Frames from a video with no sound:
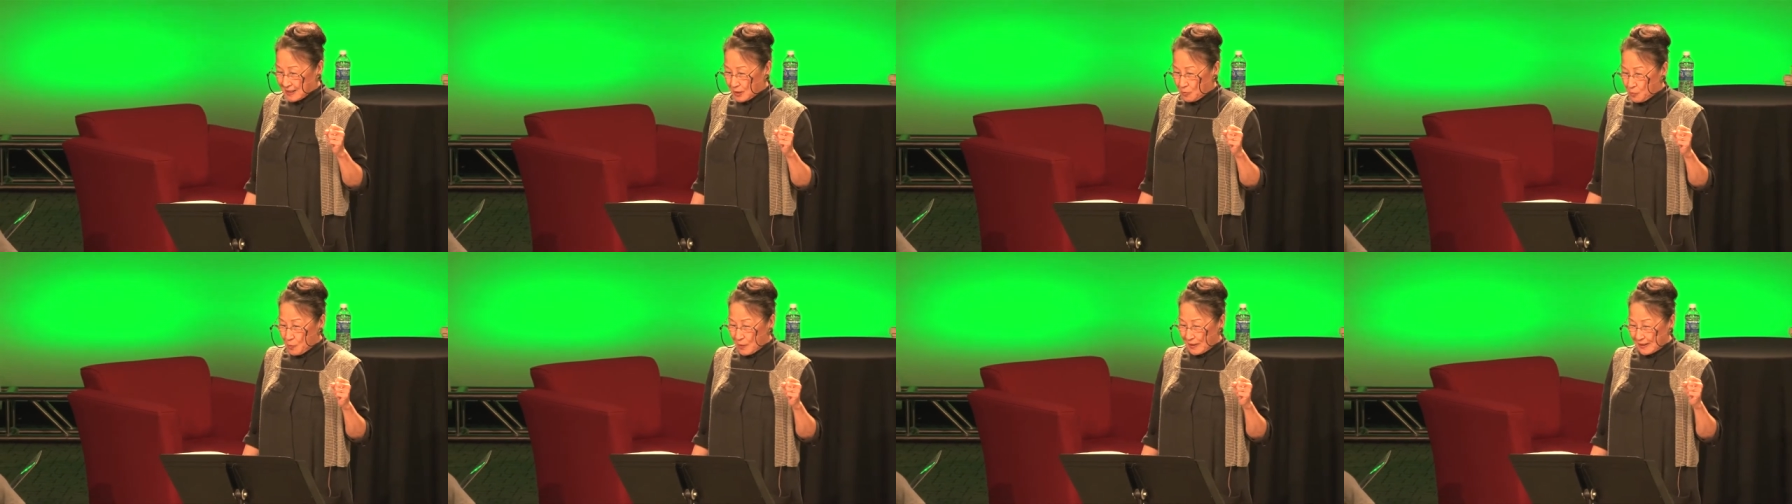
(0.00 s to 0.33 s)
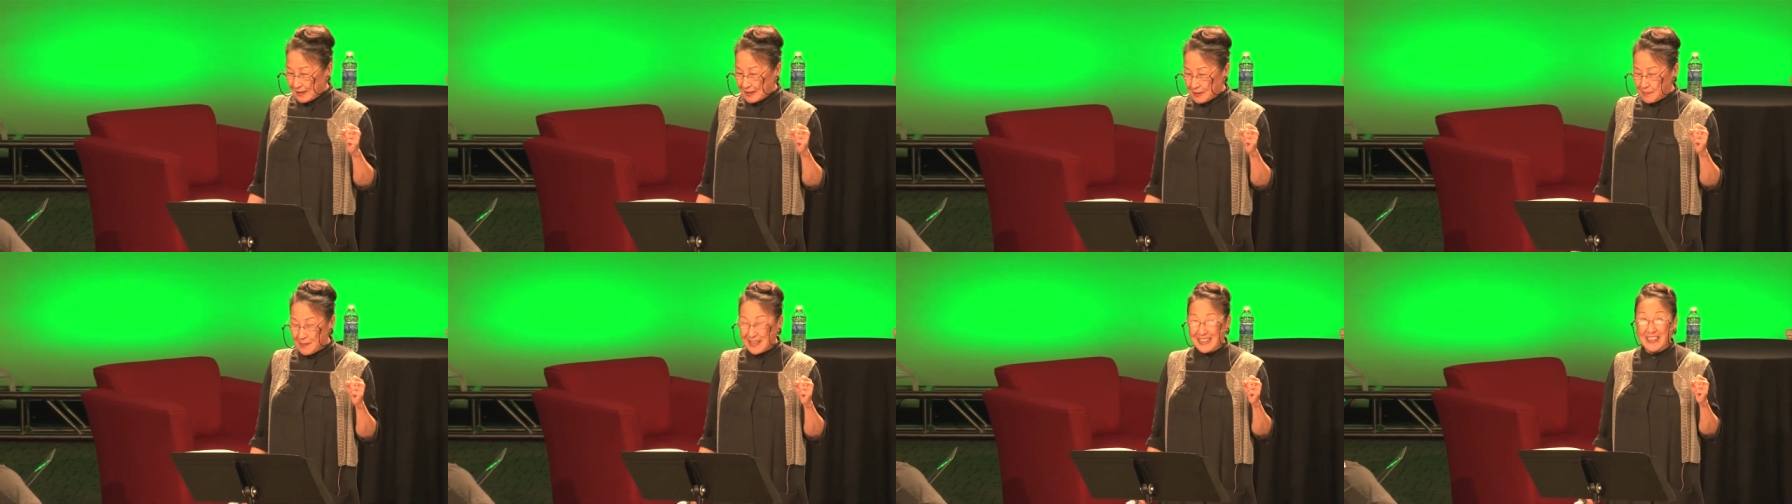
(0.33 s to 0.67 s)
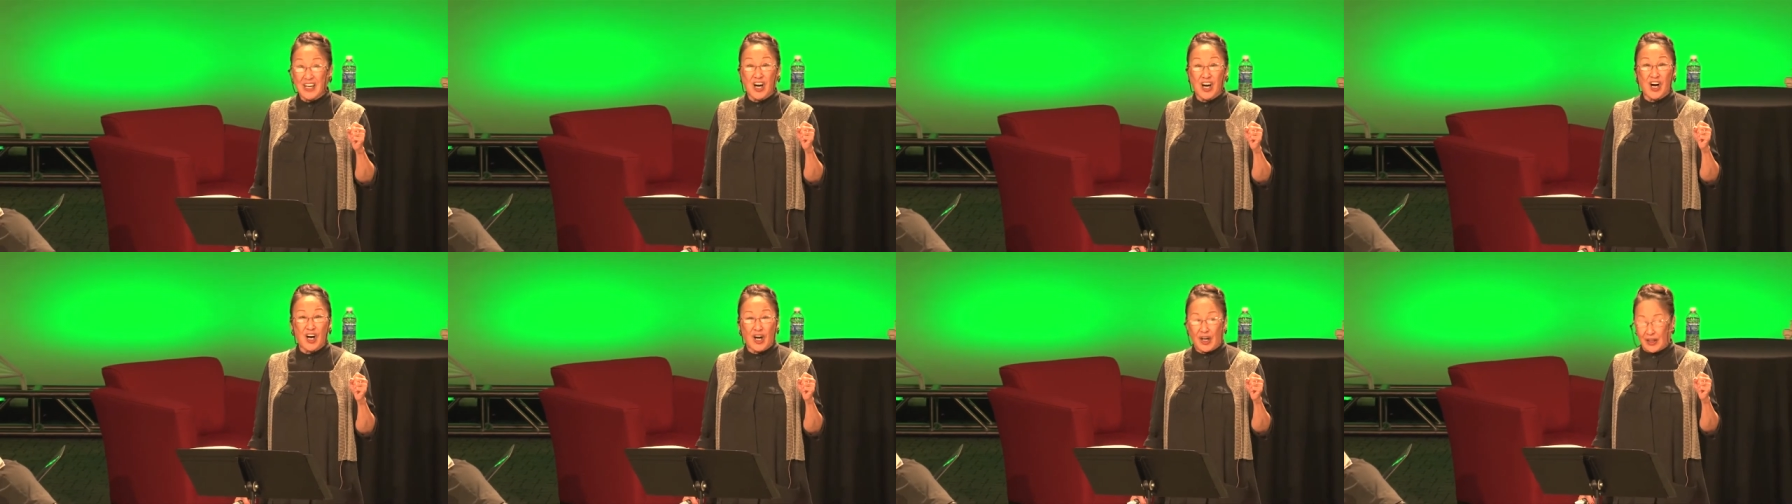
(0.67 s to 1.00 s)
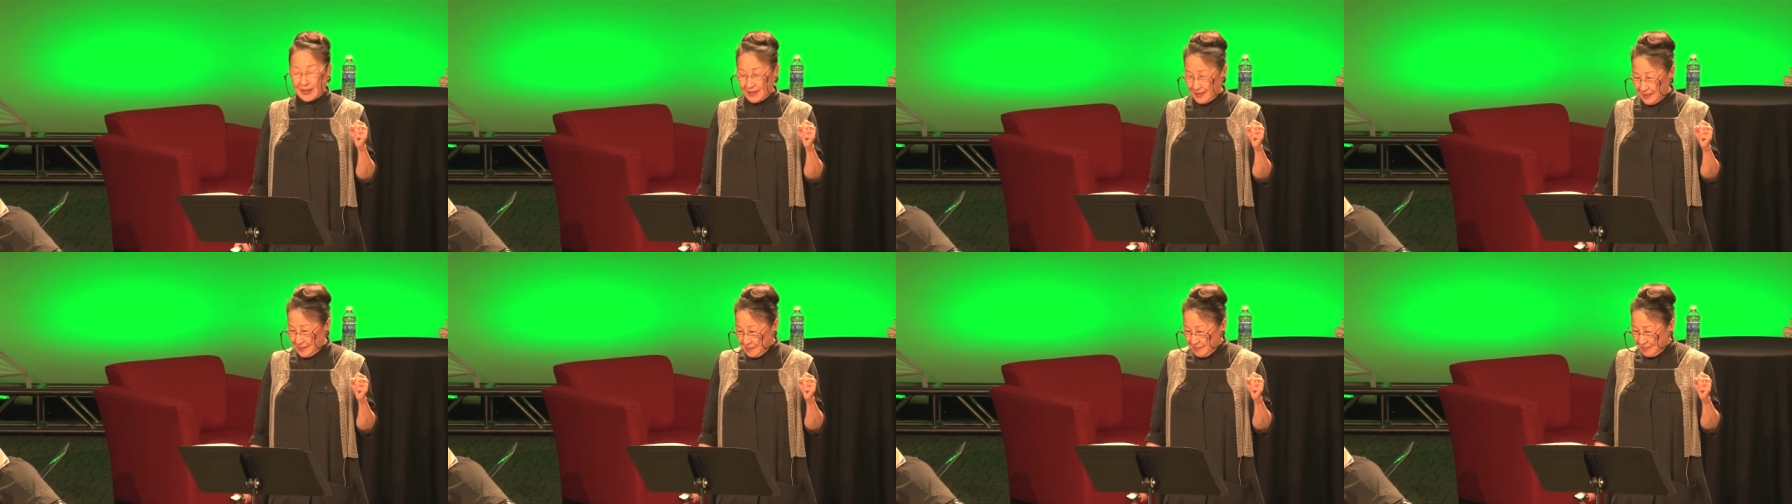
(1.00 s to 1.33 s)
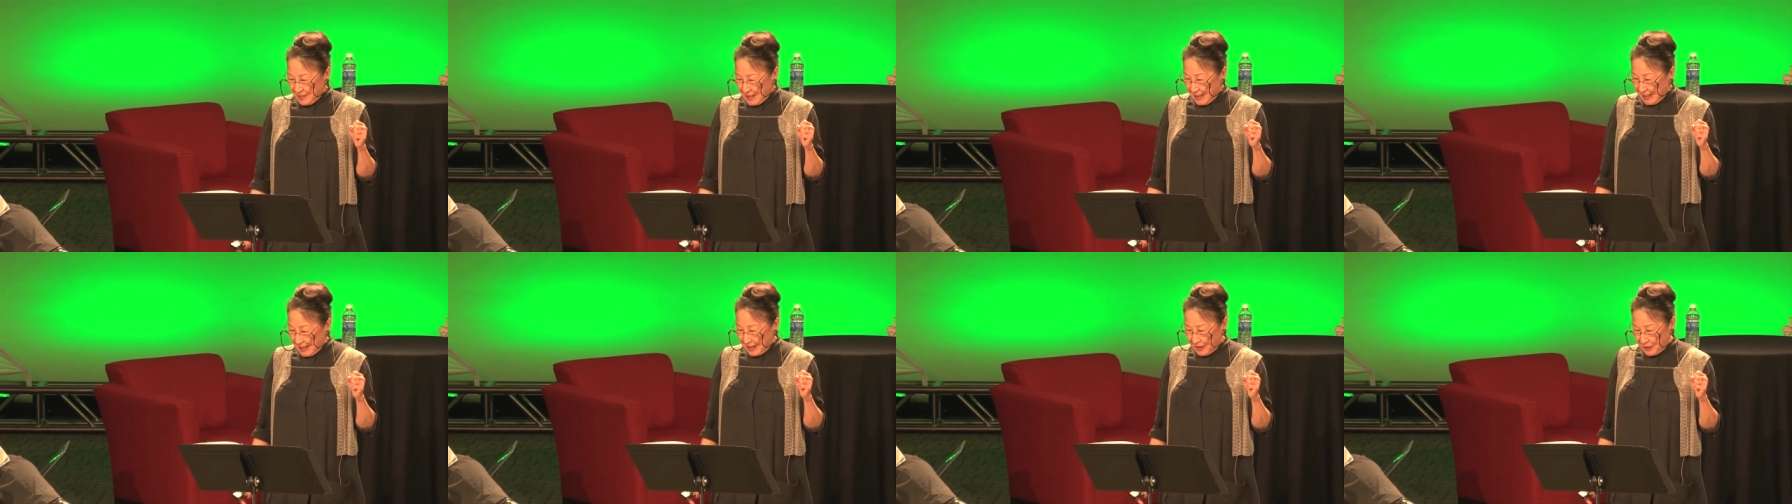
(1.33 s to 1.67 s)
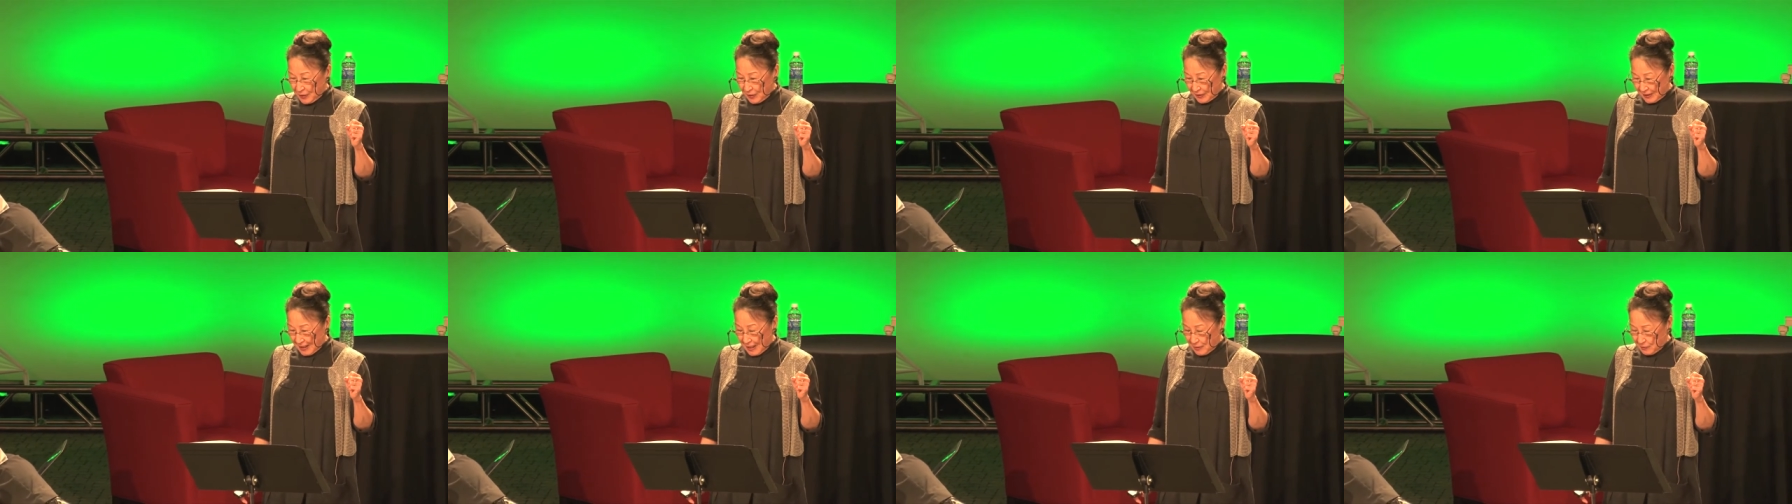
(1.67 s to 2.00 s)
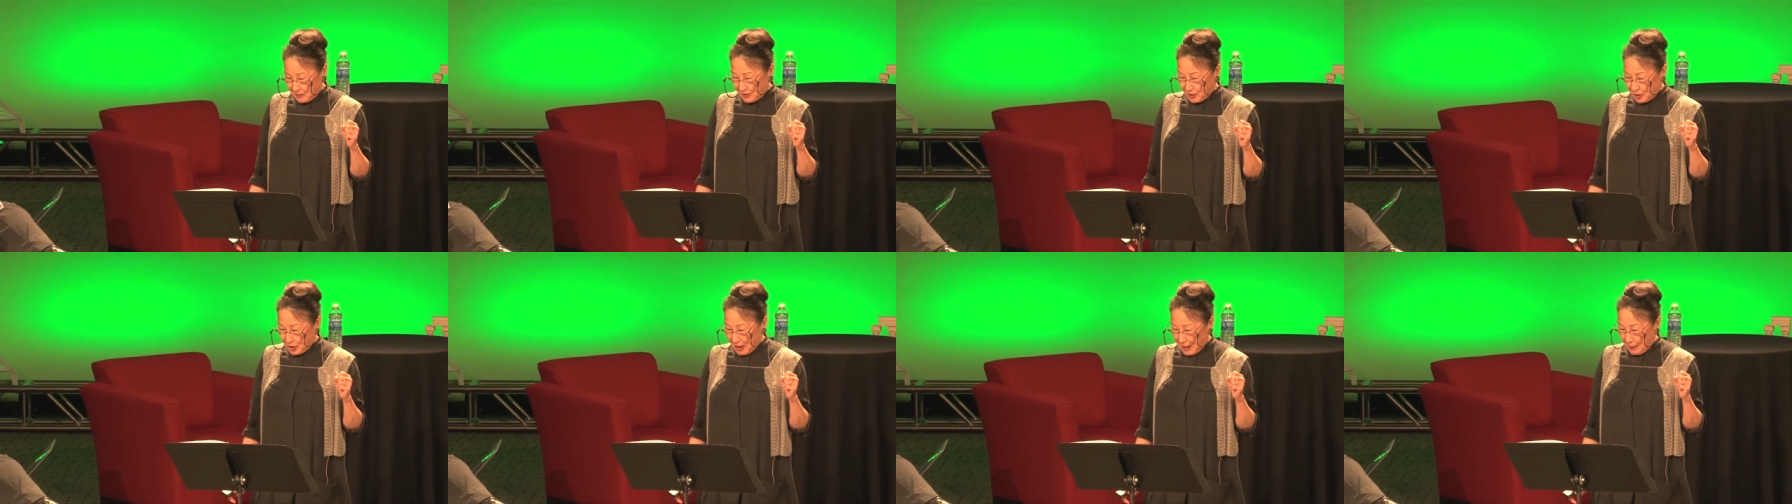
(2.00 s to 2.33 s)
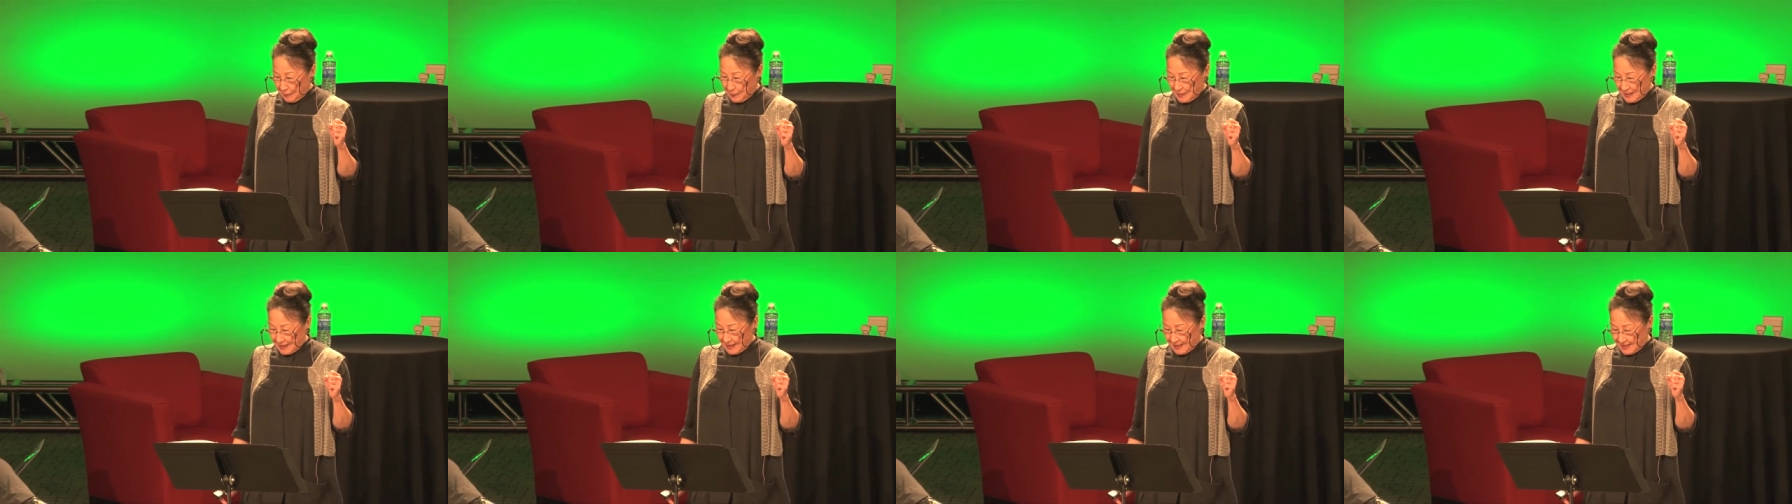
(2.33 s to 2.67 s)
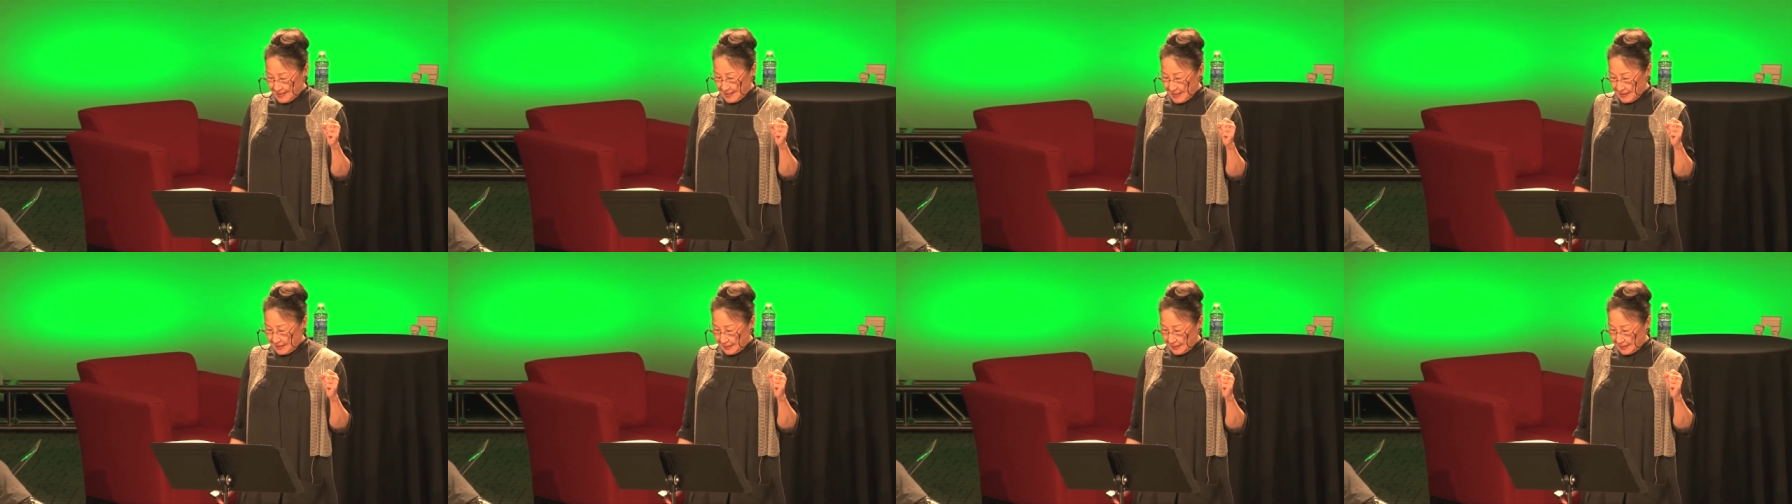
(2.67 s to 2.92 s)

and wanted to make art. He thought I was Japanese.